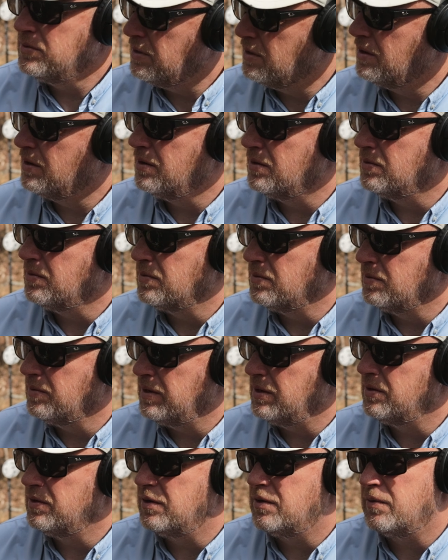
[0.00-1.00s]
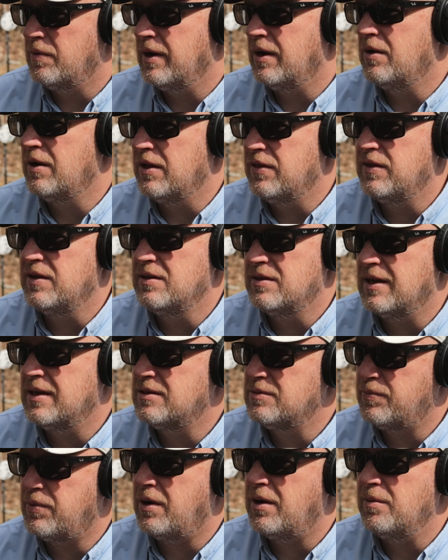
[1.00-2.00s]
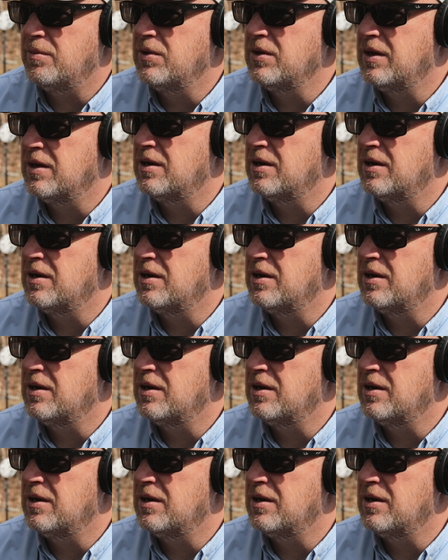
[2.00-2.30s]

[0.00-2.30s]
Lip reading: to wield it around, I think that's probably